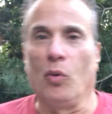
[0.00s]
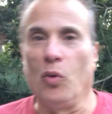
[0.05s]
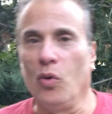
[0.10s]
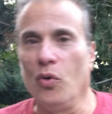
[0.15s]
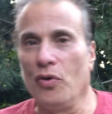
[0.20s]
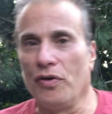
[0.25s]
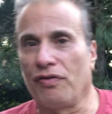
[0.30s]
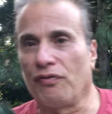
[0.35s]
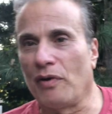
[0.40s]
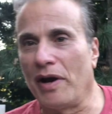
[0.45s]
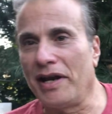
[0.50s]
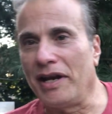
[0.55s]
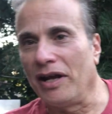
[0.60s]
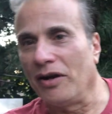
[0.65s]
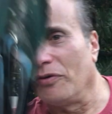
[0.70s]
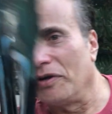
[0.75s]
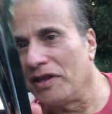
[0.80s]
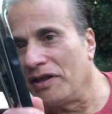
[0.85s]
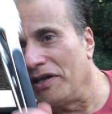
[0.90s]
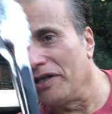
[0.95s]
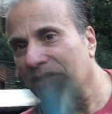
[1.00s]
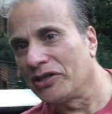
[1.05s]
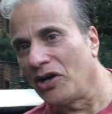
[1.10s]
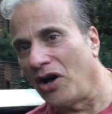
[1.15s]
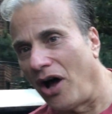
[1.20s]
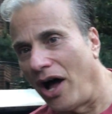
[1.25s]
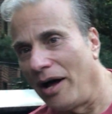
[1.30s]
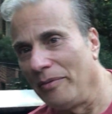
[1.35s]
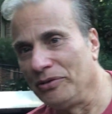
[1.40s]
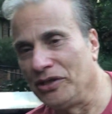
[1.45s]
Woo, threatening with this
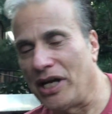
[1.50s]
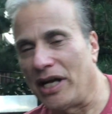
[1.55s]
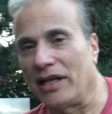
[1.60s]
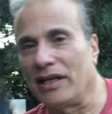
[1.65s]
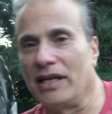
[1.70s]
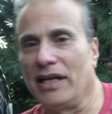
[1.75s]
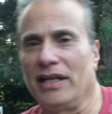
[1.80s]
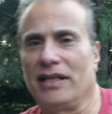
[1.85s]
object.